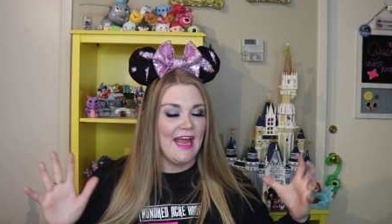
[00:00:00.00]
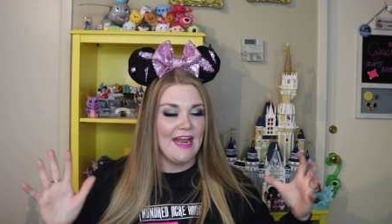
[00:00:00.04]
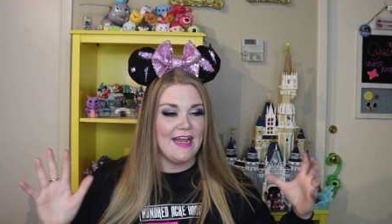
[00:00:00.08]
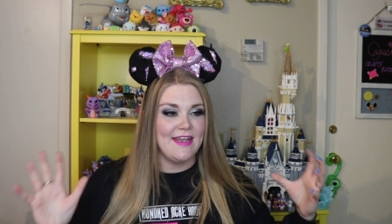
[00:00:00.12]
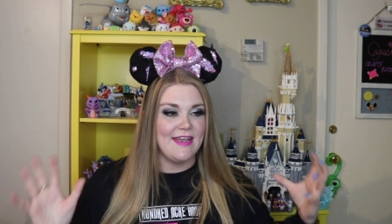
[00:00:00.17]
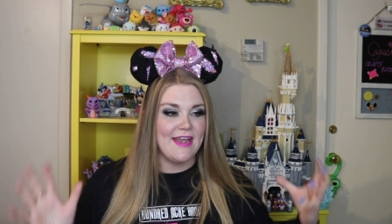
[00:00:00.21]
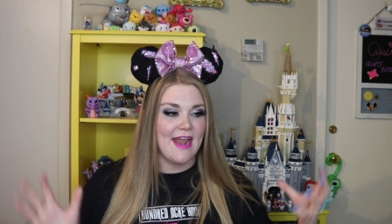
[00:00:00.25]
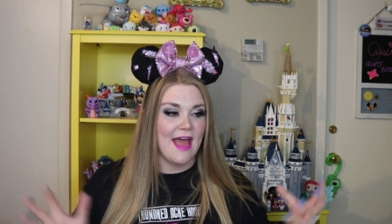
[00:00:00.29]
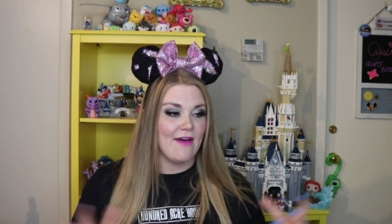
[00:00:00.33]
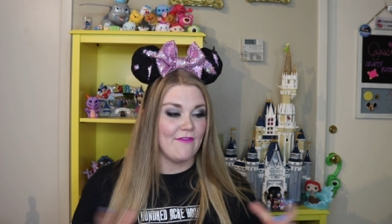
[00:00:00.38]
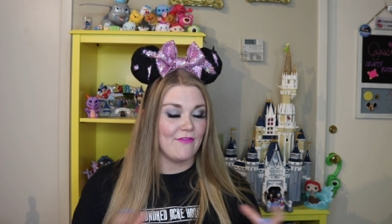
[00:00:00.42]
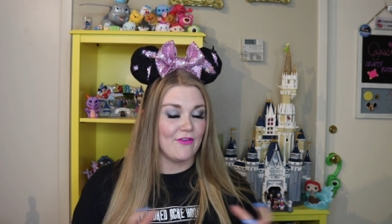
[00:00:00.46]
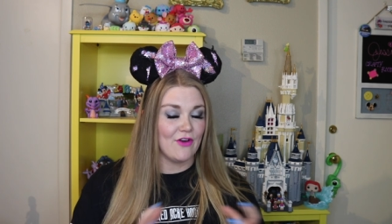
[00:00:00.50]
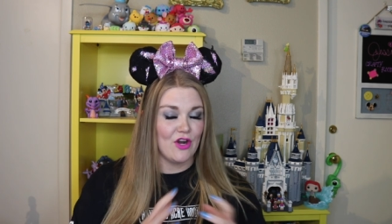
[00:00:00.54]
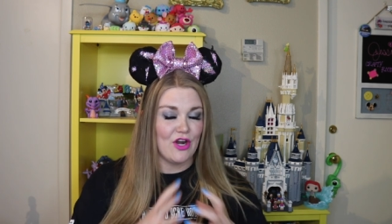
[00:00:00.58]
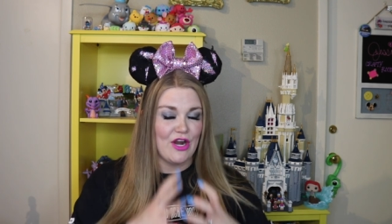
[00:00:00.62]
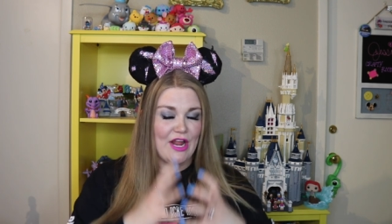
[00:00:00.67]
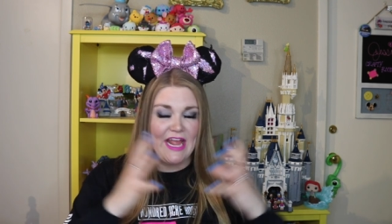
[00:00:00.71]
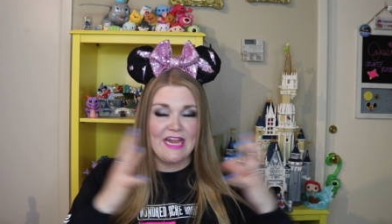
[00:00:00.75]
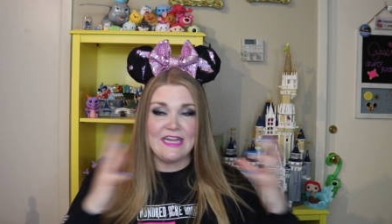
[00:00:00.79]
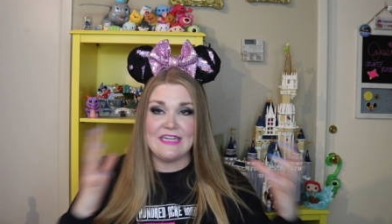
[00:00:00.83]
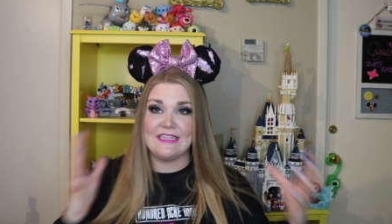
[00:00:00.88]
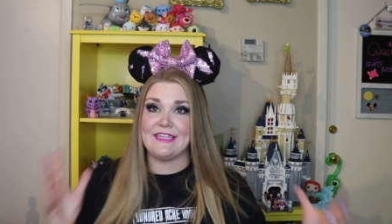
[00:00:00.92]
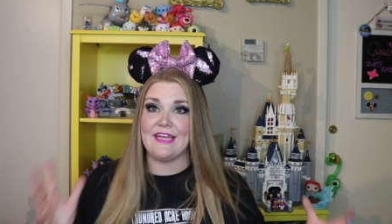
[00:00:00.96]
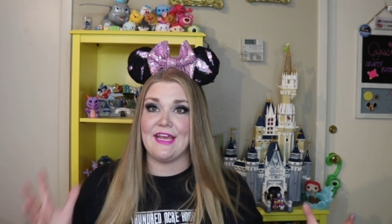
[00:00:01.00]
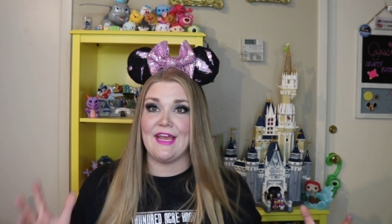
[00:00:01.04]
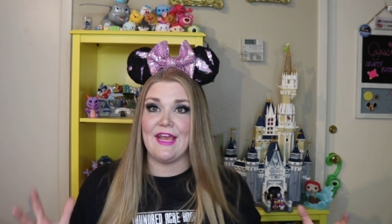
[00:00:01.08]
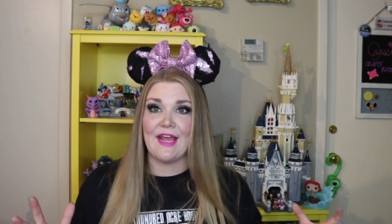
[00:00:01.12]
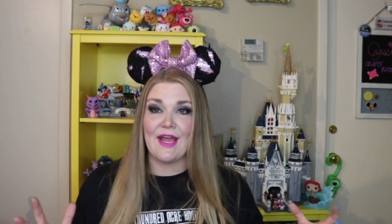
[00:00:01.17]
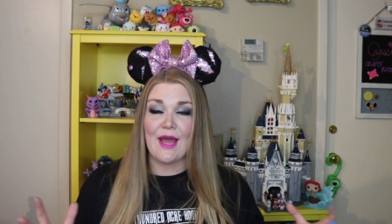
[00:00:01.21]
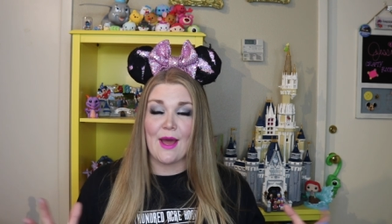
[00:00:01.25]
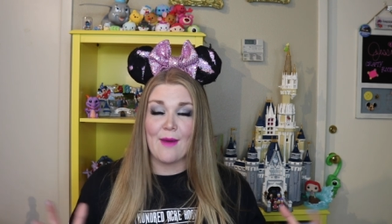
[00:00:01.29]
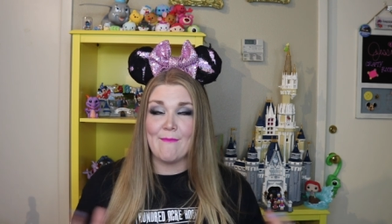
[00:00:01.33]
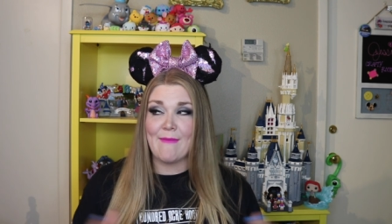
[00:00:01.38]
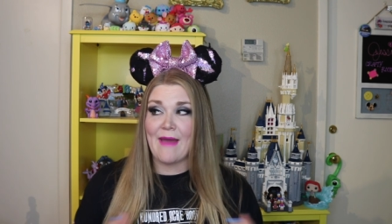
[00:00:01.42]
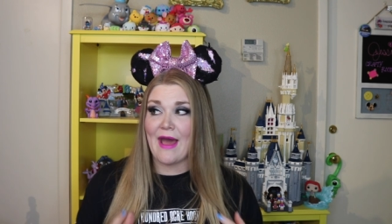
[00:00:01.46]
never
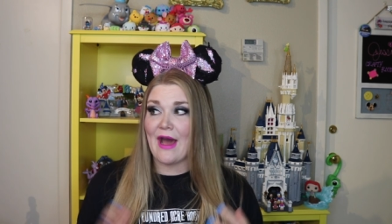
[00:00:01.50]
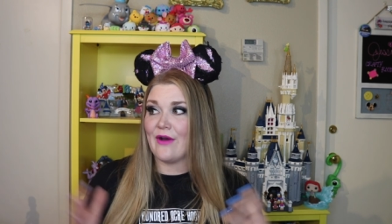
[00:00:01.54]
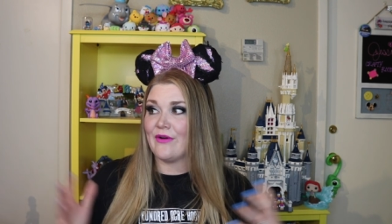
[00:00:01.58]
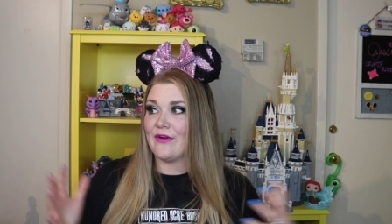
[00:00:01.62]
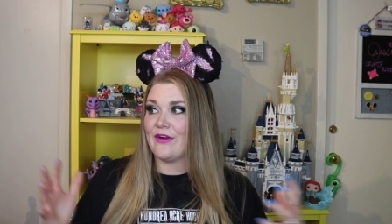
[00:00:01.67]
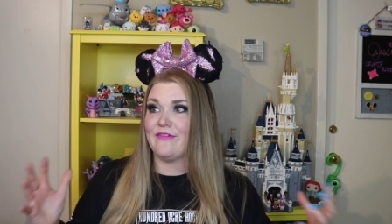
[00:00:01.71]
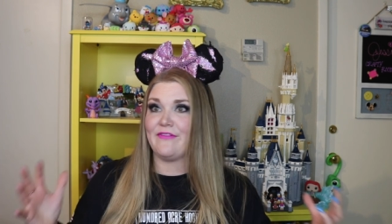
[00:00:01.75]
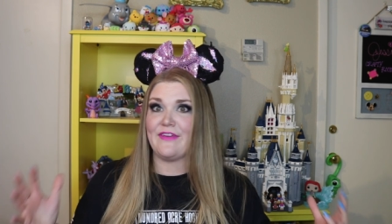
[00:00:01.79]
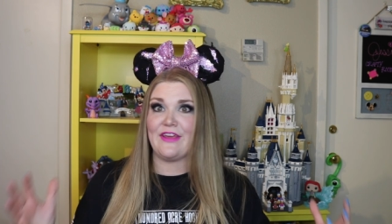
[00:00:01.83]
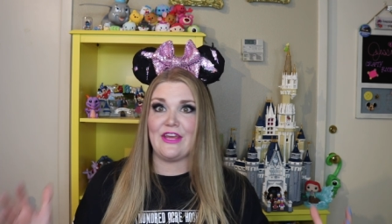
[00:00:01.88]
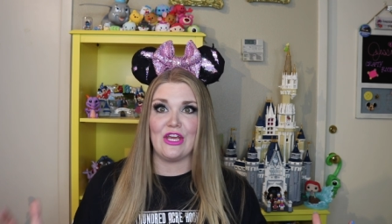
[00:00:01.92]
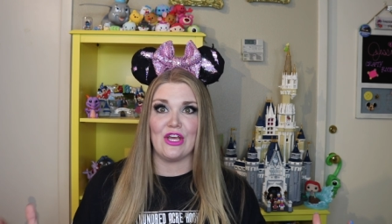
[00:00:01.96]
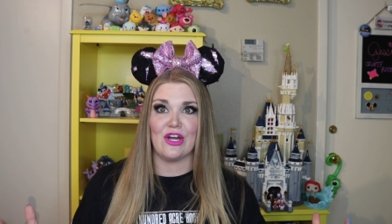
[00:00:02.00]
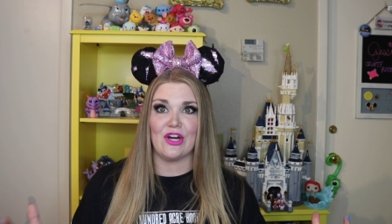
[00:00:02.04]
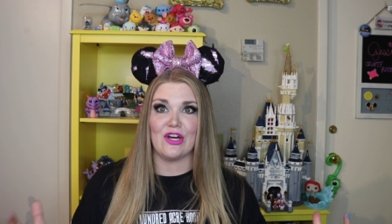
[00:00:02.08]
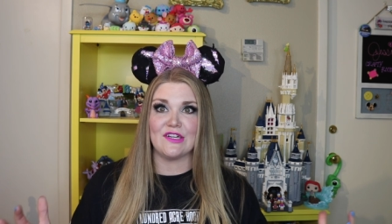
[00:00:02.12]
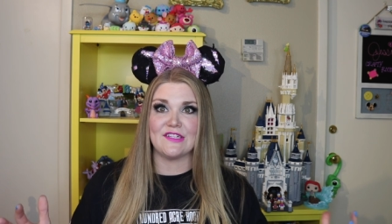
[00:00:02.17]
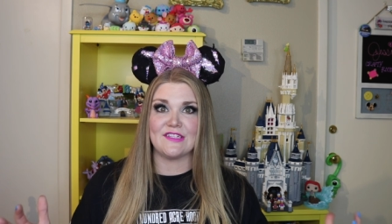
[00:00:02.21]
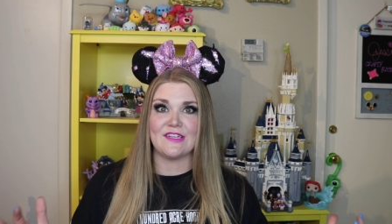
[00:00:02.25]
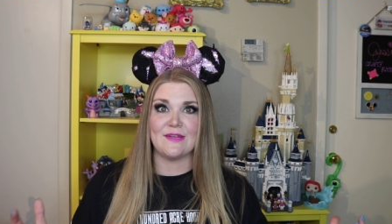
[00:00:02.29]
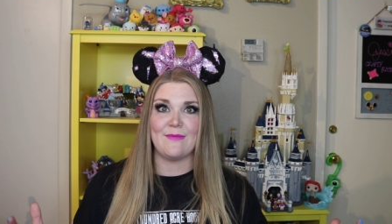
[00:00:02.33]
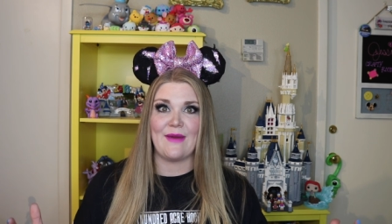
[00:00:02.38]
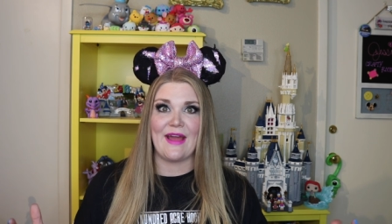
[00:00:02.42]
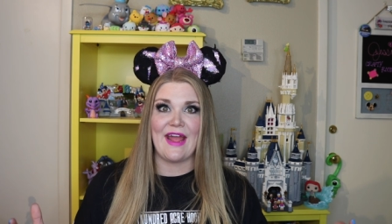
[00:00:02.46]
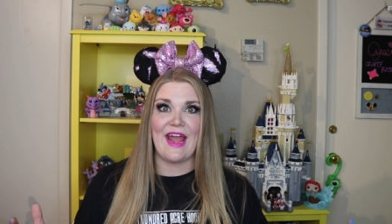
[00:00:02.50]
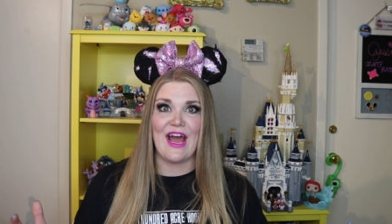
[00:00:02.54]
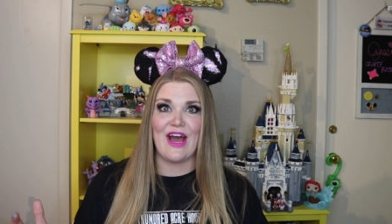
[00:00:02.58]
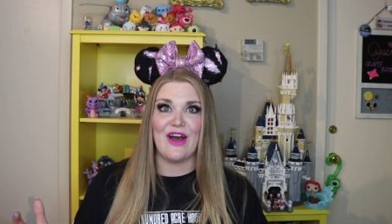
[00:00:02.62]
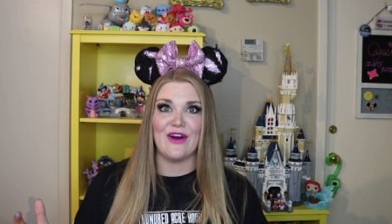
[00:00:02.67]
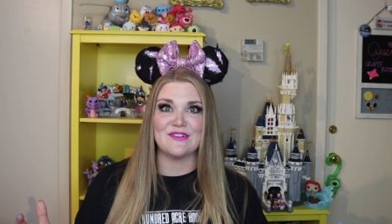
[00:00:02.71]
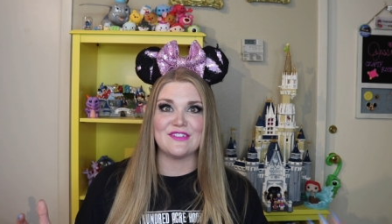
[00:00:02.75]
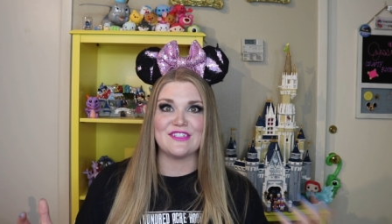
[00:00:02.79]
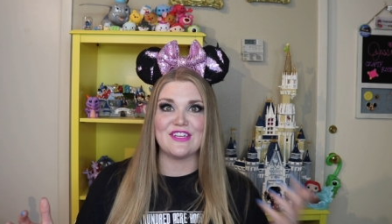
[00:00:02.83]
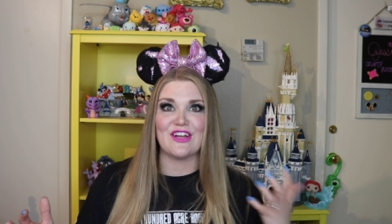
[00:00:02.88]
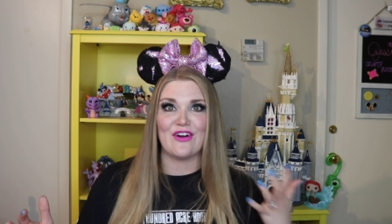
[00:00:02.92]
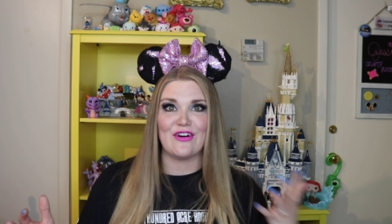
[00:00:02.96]
ending amount of ears in my
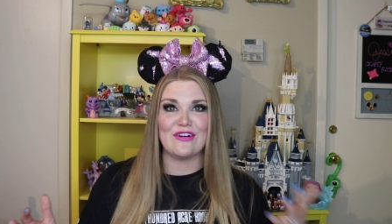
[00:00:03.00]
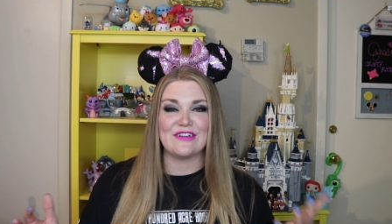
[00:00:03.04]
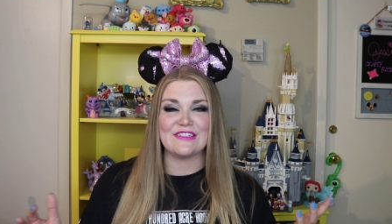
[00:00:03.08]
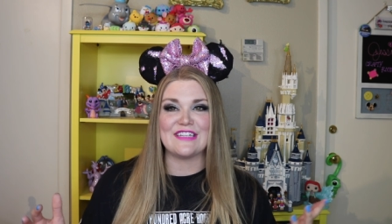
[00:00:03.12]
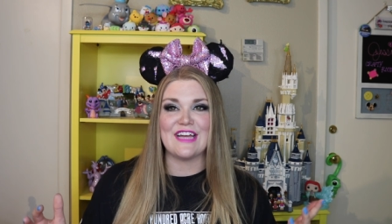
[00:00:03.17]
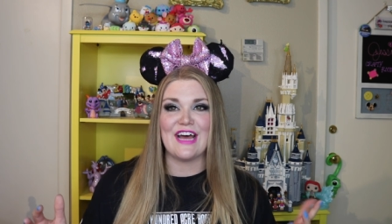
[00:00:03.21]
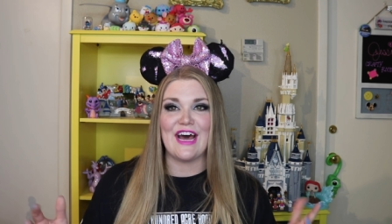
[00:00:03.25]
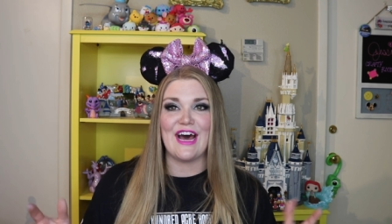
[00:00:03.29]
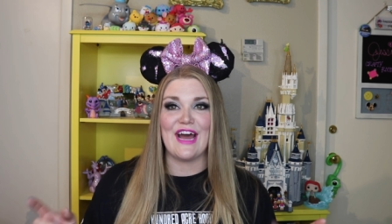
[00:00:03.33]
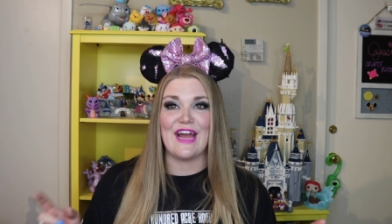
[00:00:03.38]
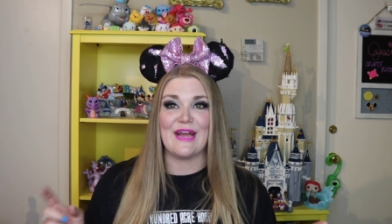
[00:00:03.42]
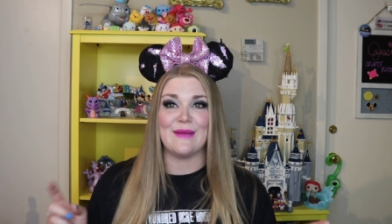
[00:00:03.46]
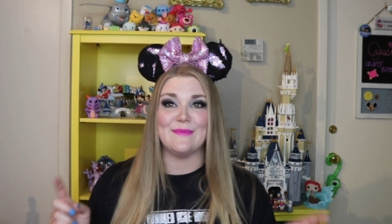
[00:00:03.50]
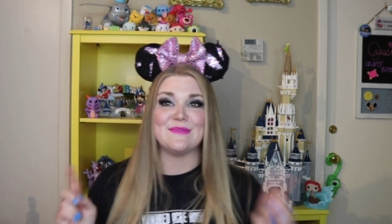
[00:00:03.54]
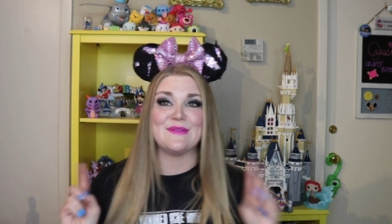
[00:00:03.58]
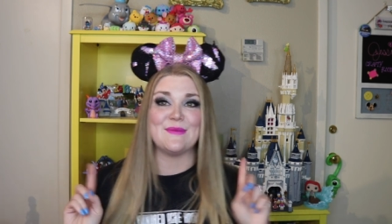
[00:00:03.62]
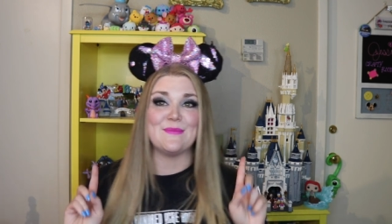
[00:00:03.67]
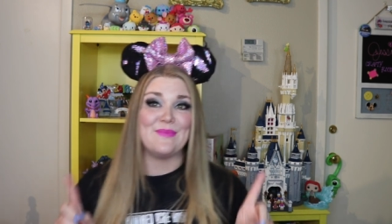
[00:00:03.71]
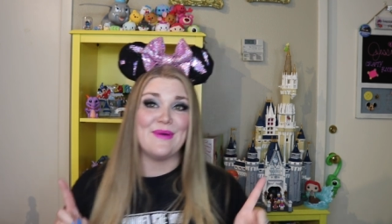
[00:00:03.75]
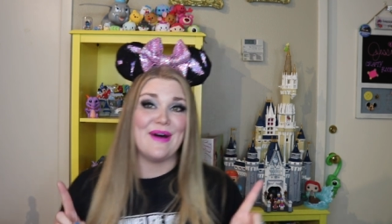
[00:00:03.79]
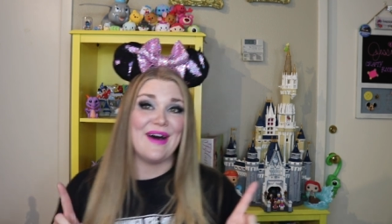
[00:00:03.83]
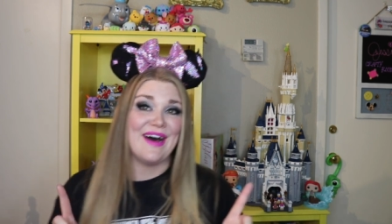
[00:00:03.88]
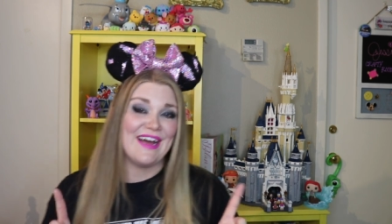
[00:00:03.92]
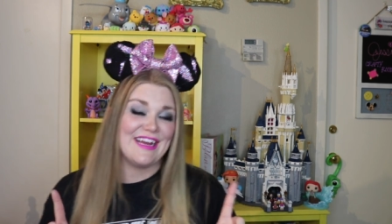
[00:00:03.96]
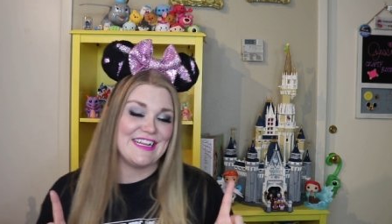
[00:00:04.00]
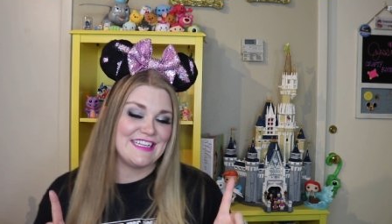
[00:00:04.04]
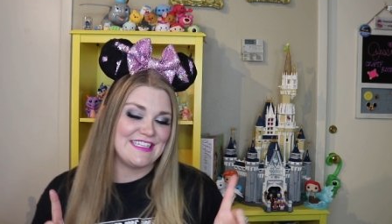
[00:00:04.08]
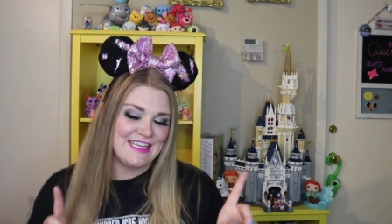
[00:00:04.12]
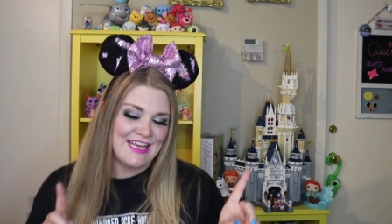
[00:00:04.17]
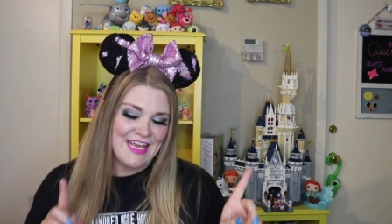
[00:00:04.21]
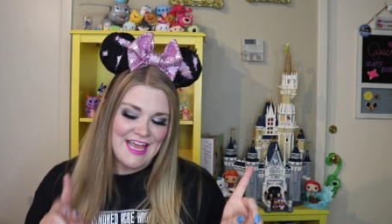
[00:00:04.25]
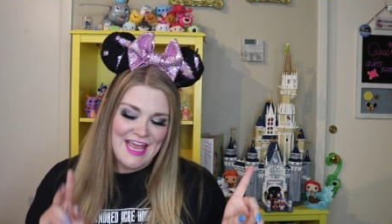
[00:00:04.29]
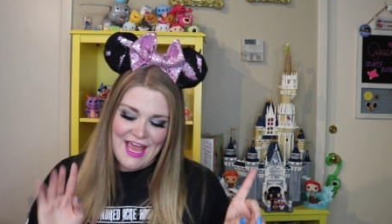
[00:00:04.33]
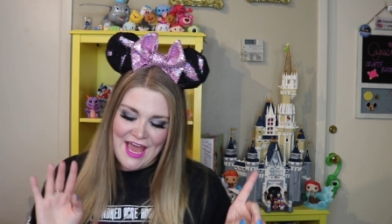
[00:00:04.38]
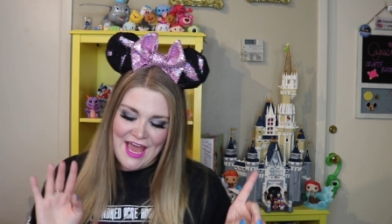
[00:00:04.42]
house at all times. But